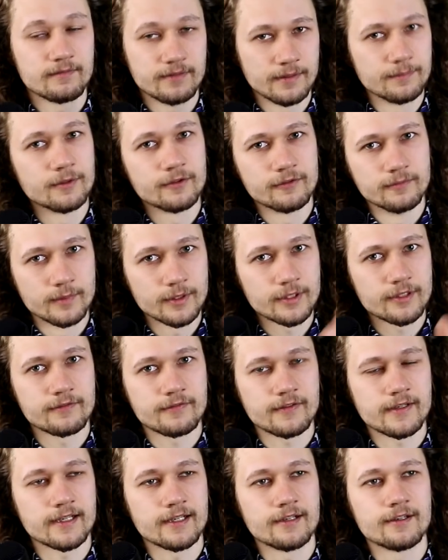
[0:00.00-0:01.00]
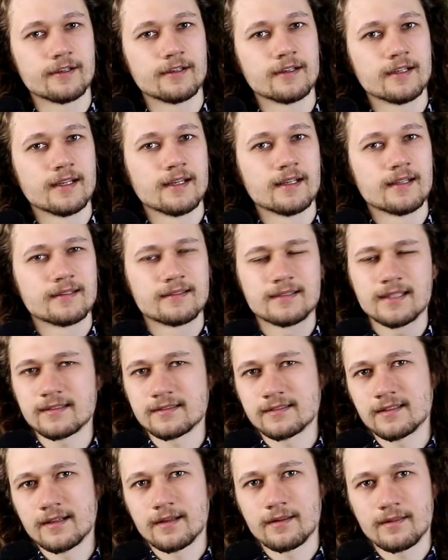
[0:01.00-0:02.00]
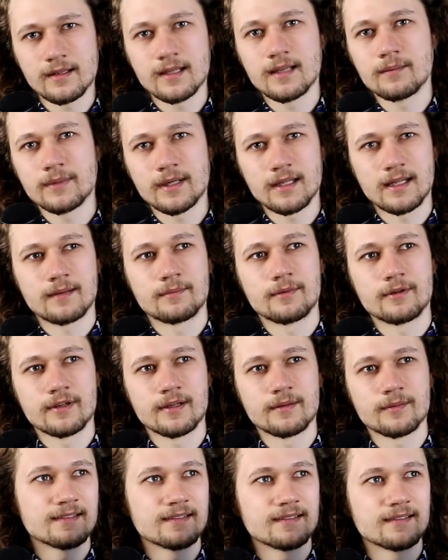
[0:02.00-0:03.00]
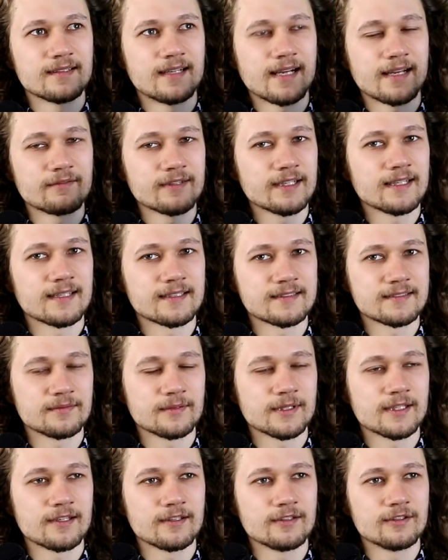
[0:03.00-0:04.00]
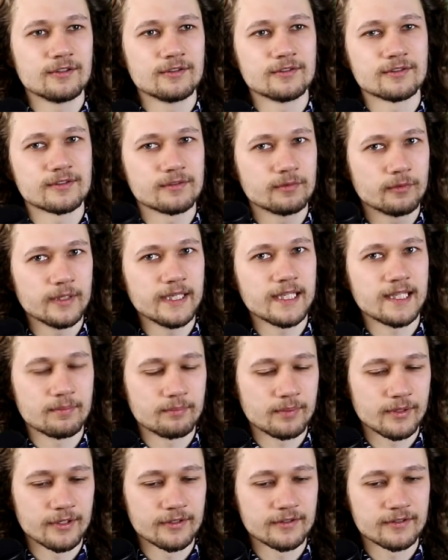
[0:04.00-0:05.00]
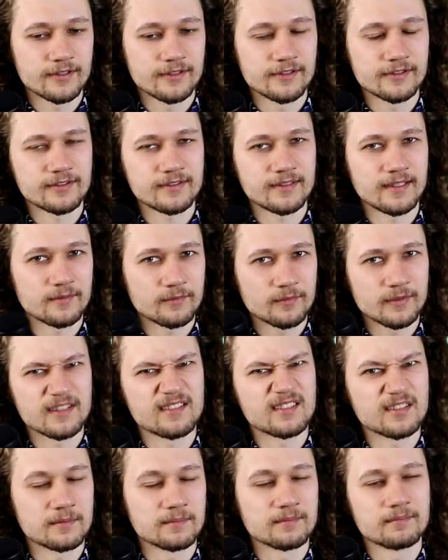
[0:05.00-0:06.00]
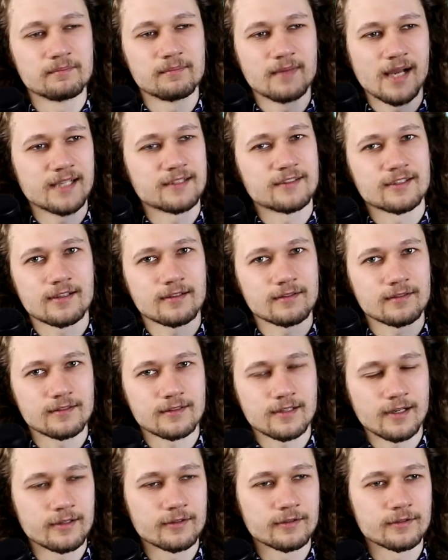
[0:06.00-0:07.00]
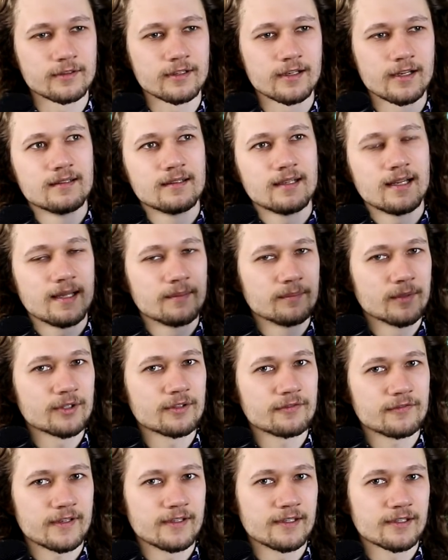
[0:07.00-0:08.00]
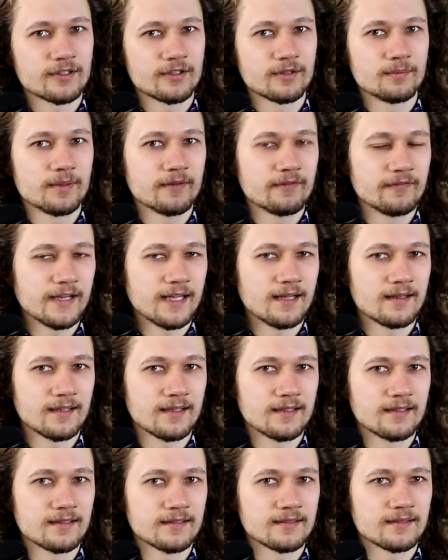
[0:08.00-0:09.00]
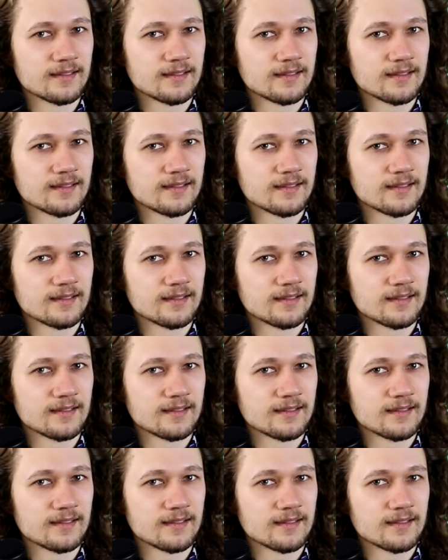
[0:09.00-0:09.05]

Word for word: remove modifier. That's not a thing in my library. I realized we could use weak pointers and with some magical code, a modifier could be valid